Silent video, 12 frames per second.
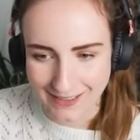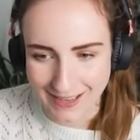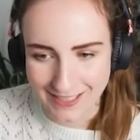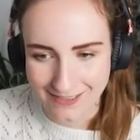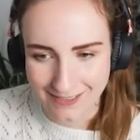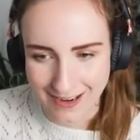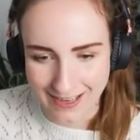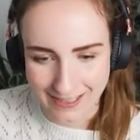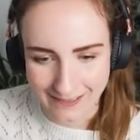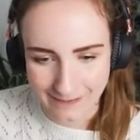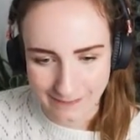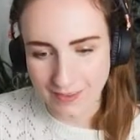That's
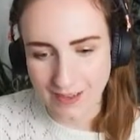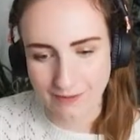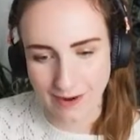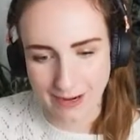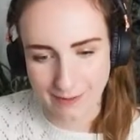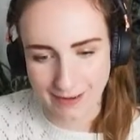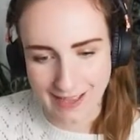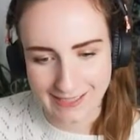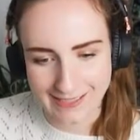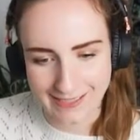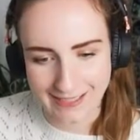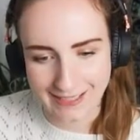great. Right, well,
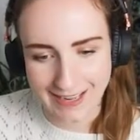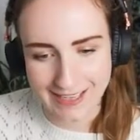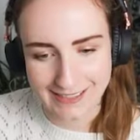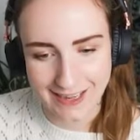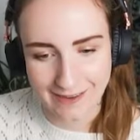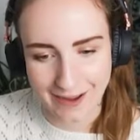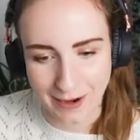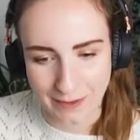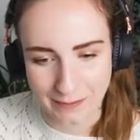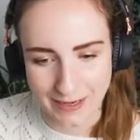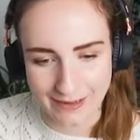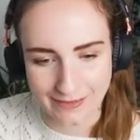let's go
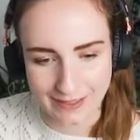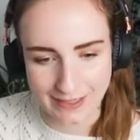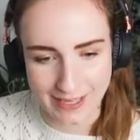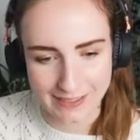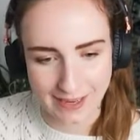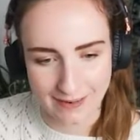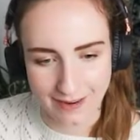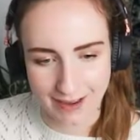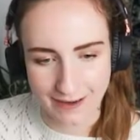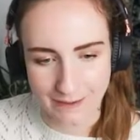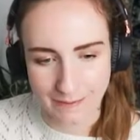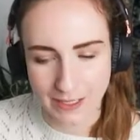home, Raven. Let's go
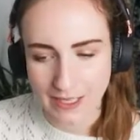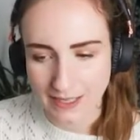home.